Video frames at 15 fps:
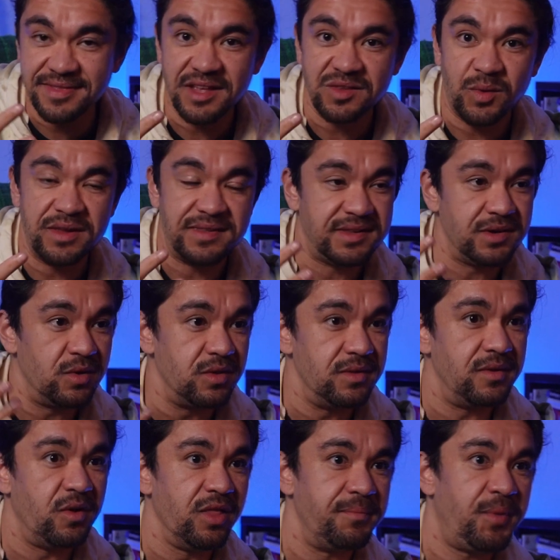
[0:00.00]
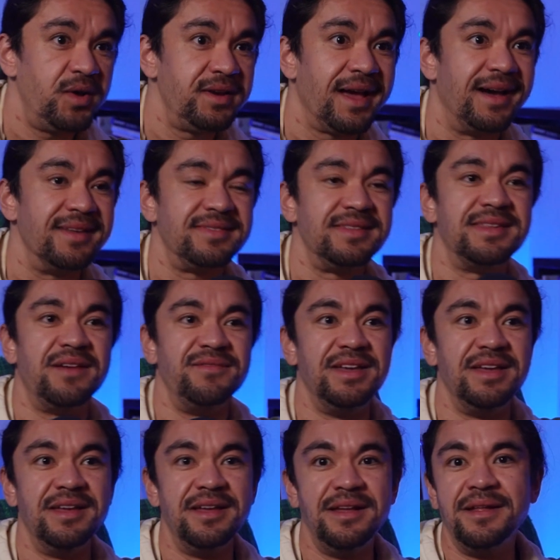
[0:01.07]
and that's why you see all the podcasters having